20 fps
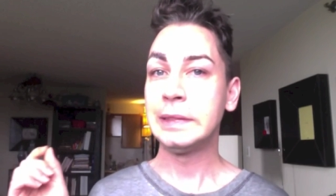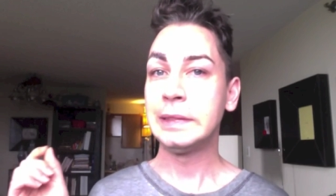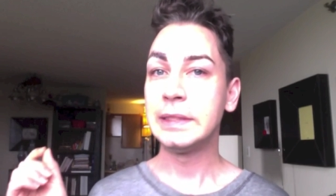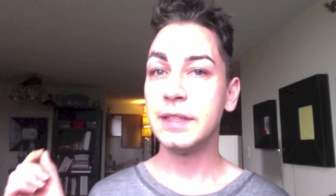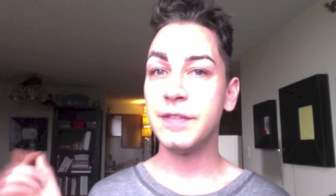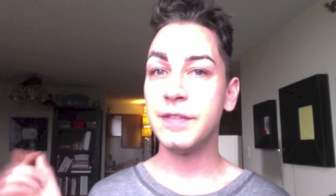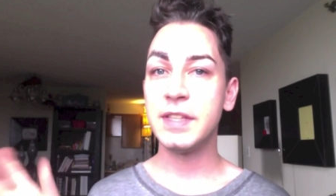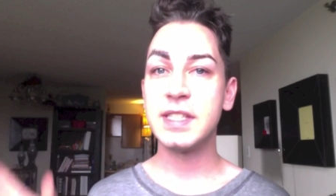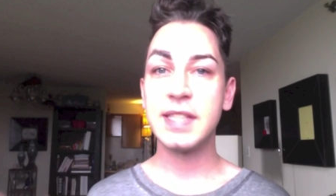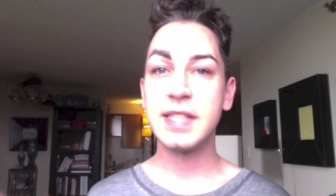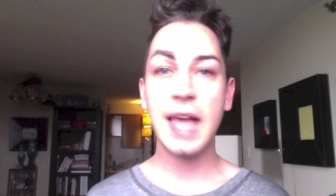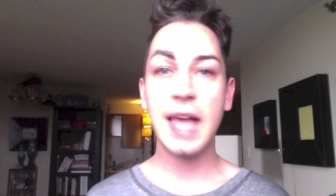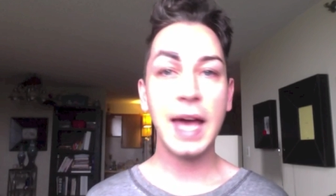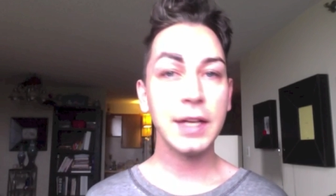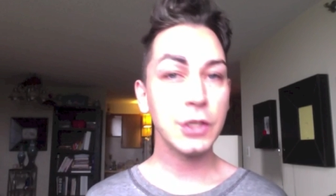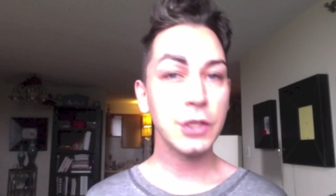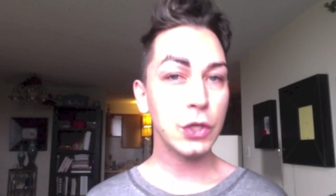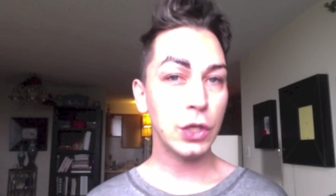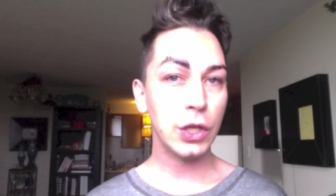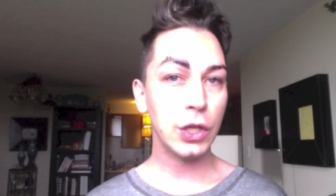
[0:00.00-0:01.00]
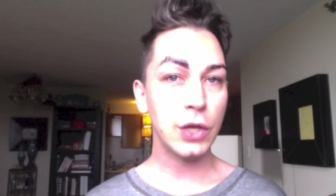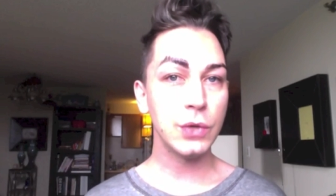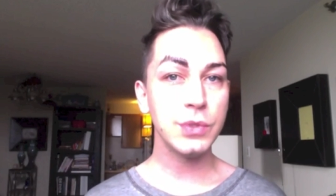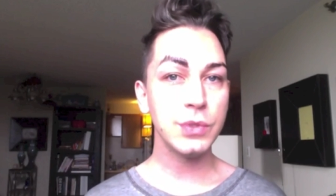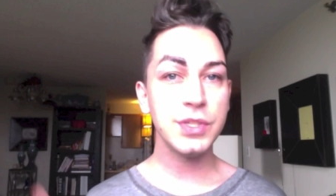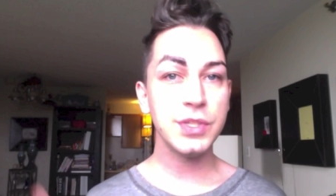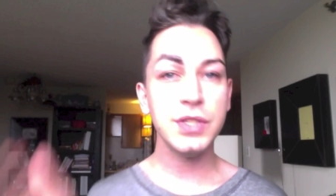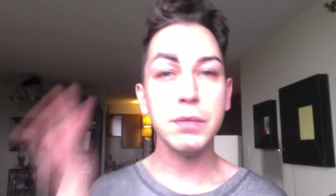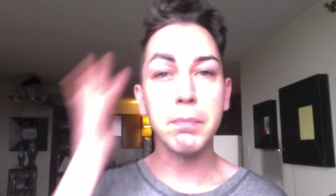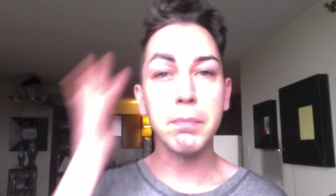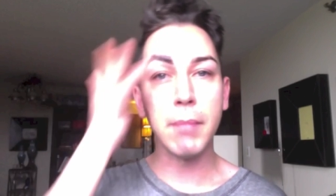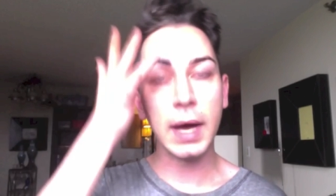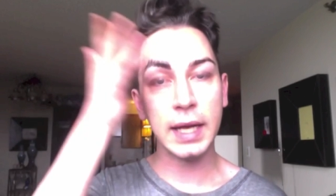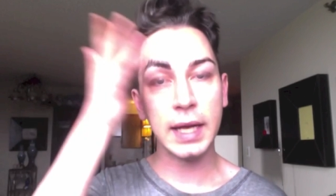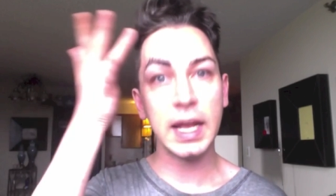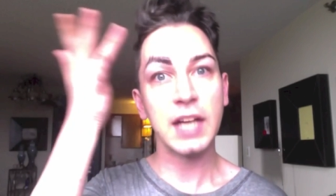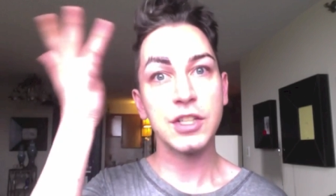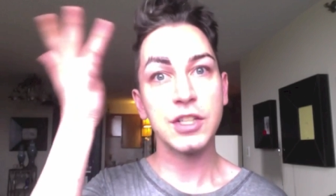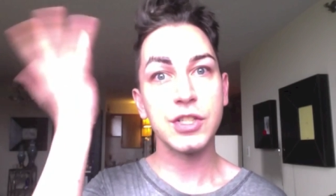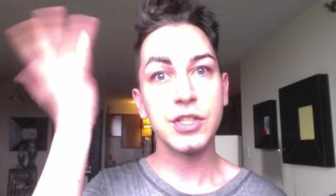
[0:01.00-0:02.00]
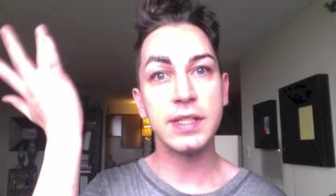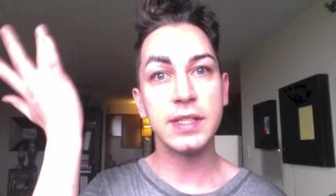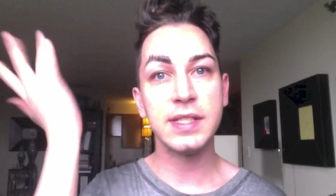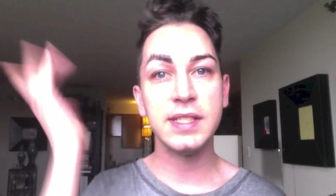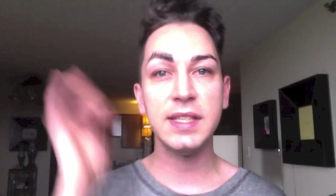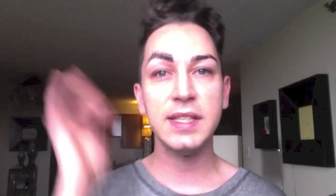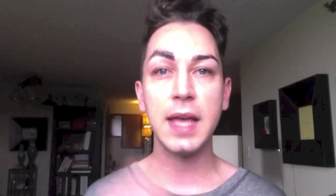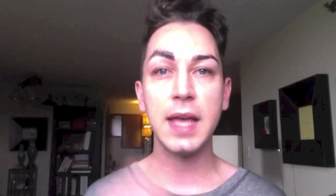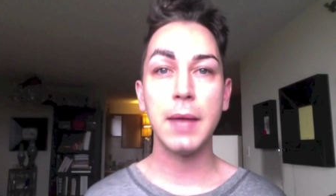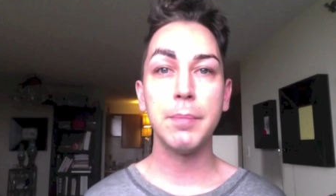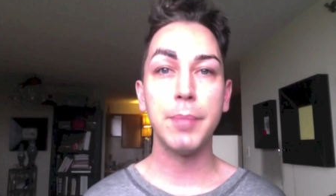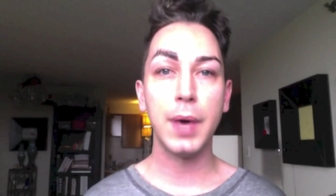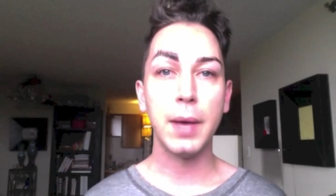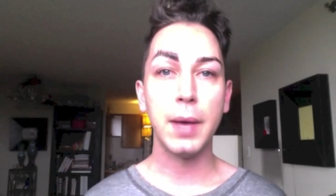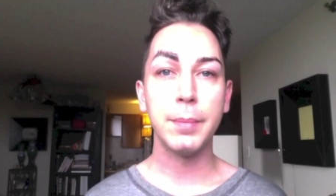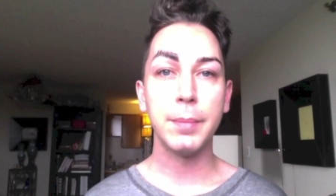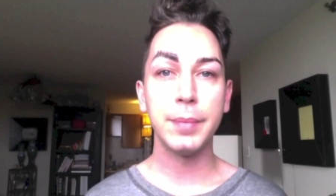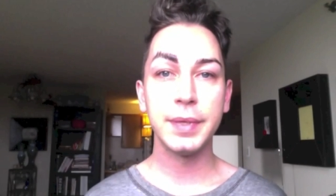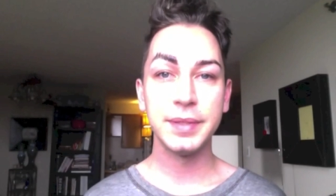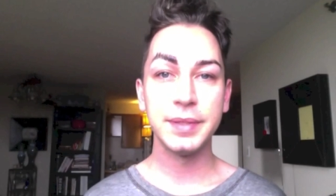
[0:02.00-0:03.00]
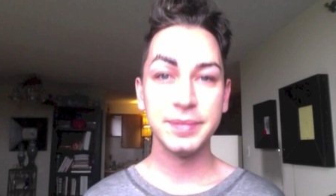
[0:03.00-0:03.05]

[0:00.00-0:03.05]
if it's that close, you might actually see that bump.